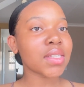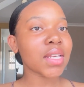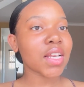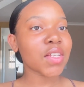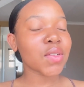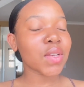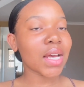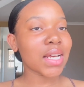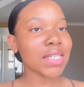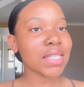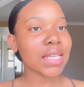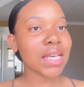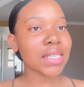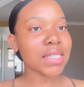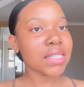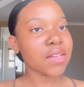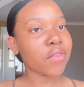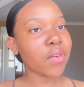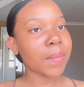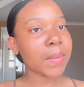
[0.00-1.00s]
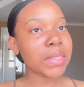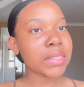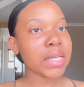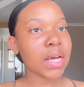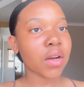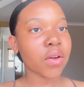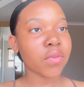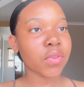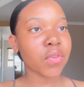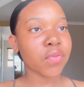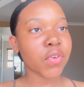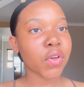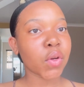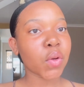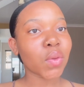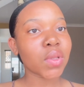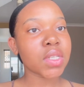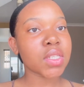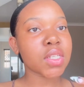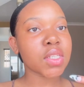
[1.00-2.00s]
as you guys can see from the title of the
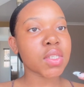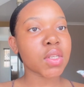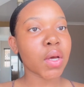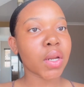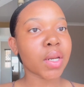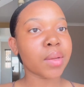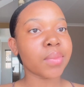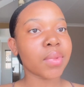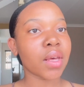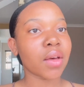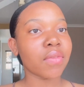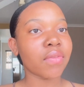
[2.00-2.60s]
video, this is going to be a